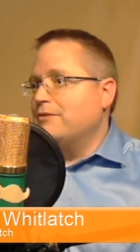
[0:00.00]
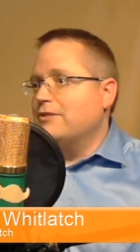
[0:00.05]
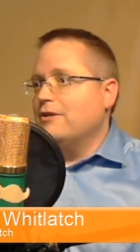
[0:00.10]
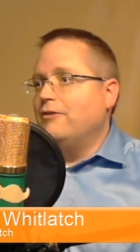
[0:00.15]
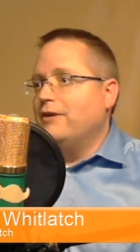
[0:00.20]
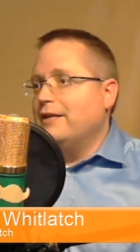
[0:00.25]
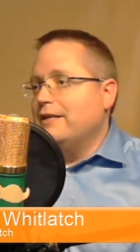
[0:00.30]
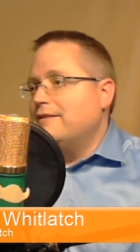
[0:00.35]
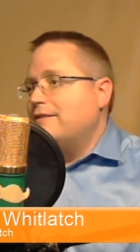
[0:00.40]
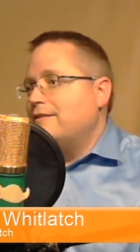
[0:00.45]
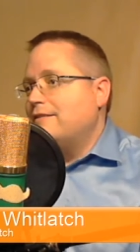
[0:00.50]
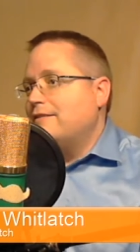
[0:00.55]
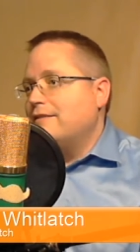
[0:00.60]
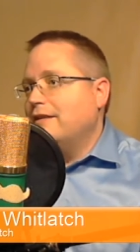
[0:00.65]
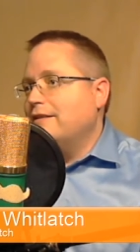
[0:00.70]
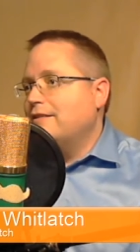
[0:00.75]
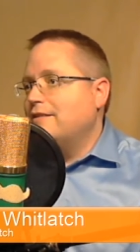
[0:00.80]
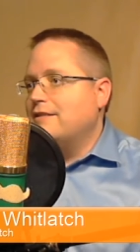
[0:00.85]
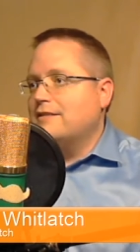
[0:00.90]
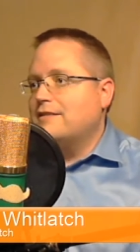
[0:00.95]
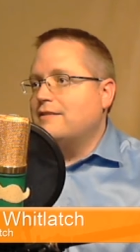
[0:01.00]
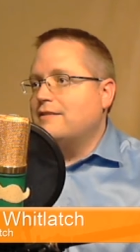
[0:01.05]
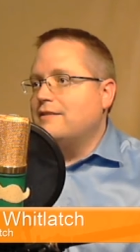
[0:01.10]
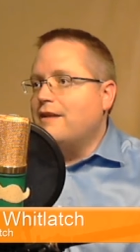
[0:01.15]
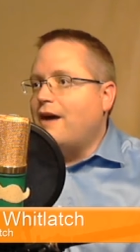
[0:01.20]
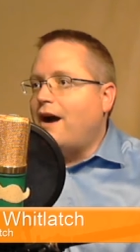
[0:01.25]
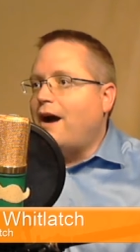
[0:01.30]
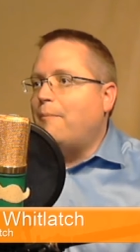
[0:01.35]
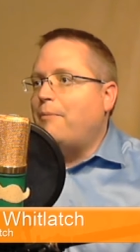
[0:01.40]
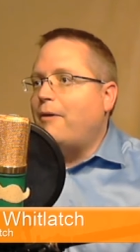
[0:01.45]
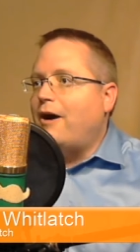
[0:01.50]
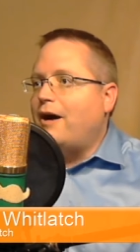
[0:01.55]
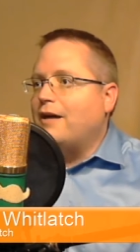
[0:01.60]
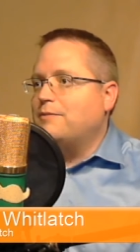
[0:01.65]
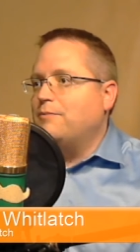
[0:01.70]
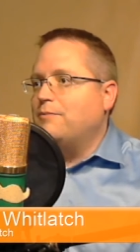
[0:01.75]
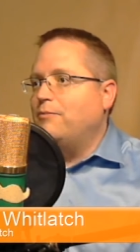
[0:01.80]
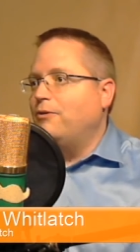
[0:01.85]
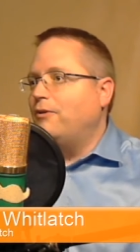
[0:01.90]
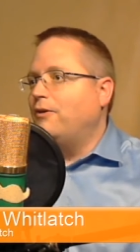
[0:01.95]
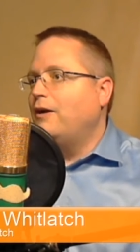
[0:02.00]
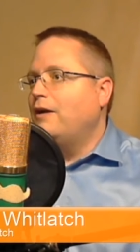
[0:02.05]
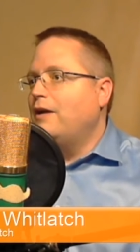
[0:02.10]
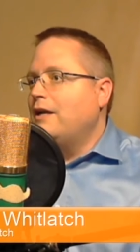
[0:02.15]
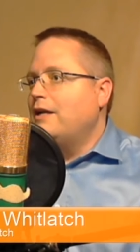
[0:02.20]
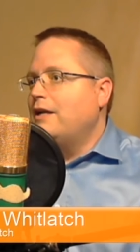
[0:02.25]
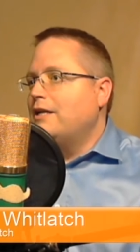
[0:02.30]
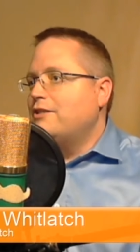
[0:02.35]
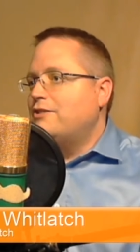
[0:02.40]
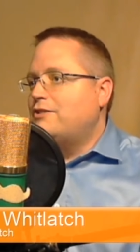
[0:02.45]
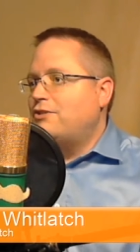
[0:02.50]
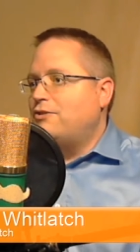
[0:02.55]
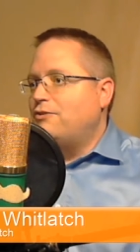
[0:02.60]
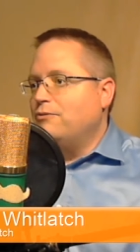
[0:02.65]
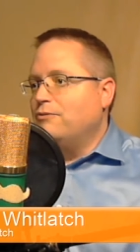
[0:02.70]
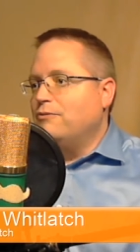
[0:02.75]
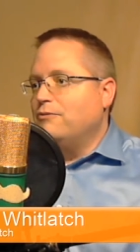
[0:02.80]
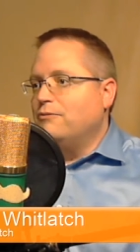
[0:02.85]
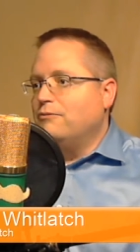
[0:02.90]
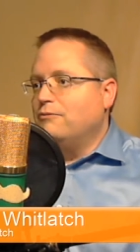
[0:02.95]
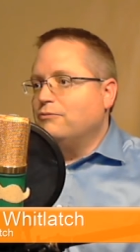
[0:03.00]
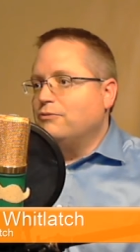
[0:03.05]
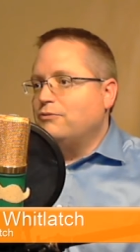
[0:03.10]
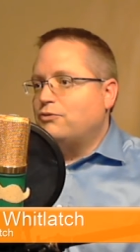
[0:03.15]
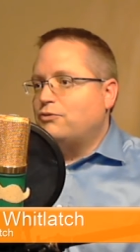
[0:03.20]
So it's just not possible to